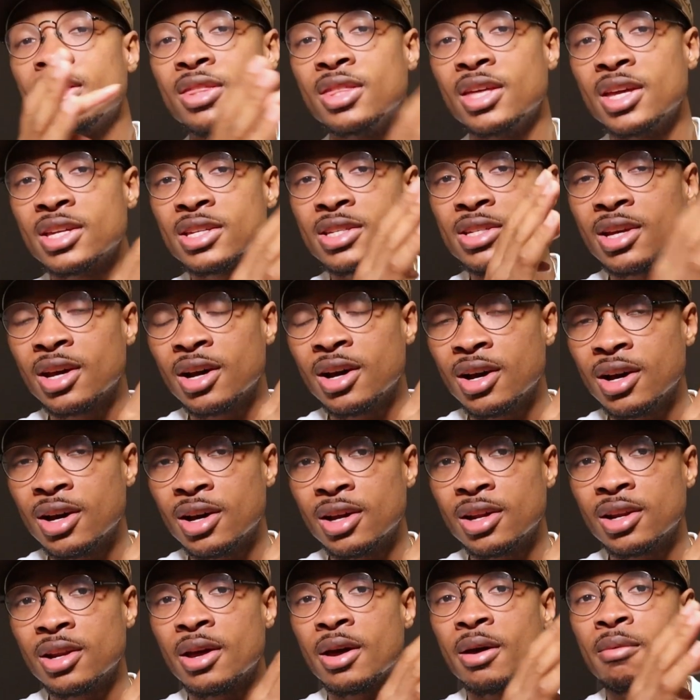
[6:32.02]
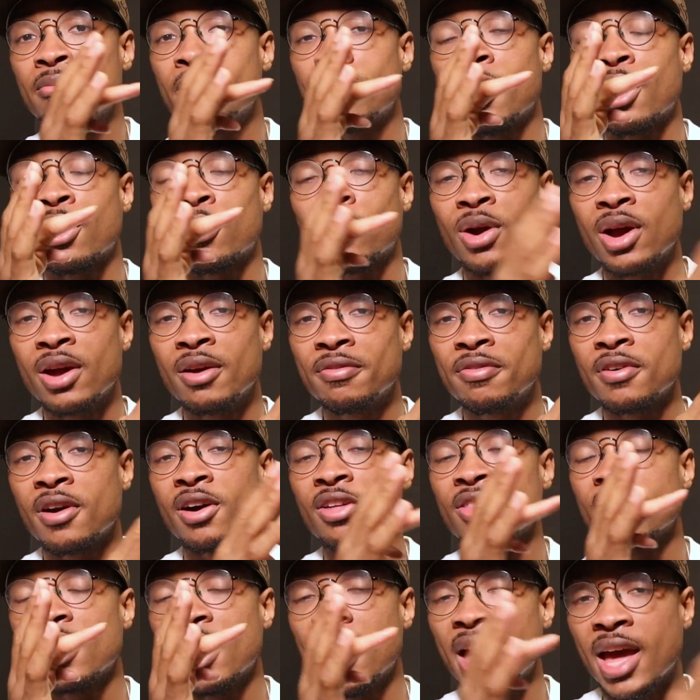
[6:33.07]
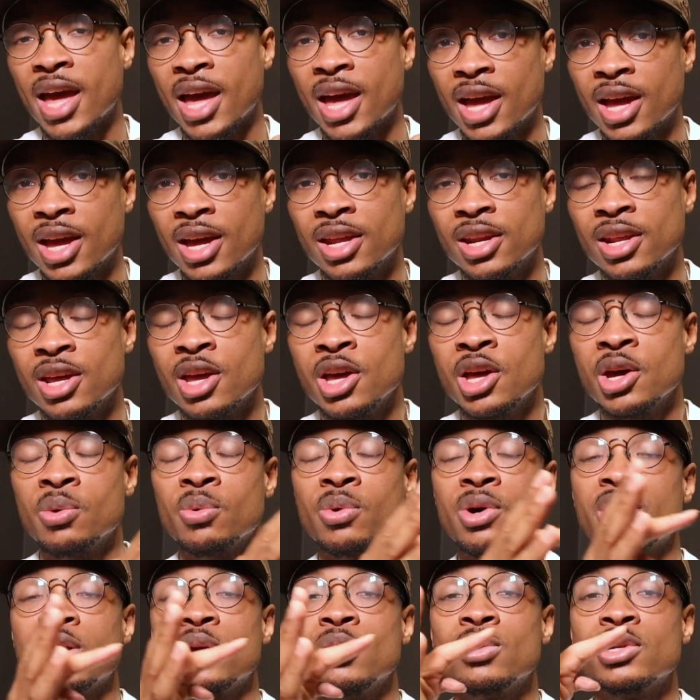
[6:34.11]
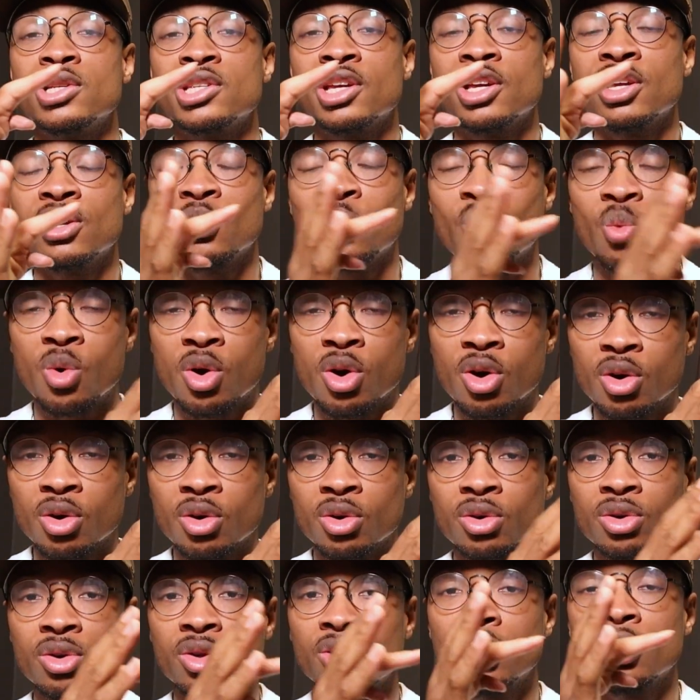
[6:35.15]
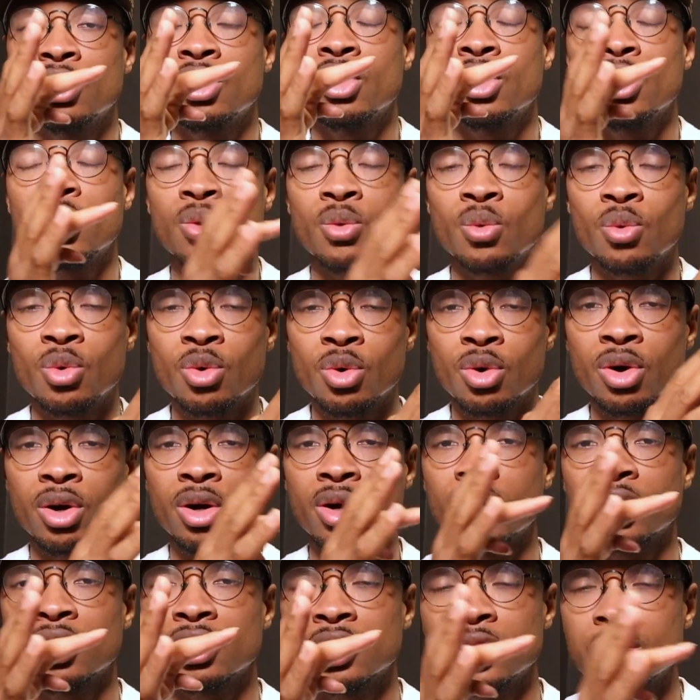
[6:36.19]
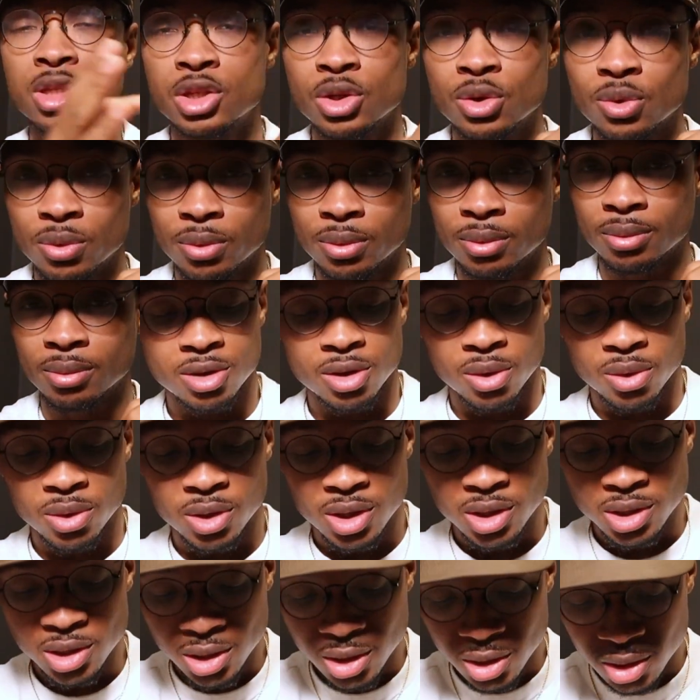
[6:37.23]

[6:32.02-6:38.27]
this gun my grandfather had when he was in World War II. So this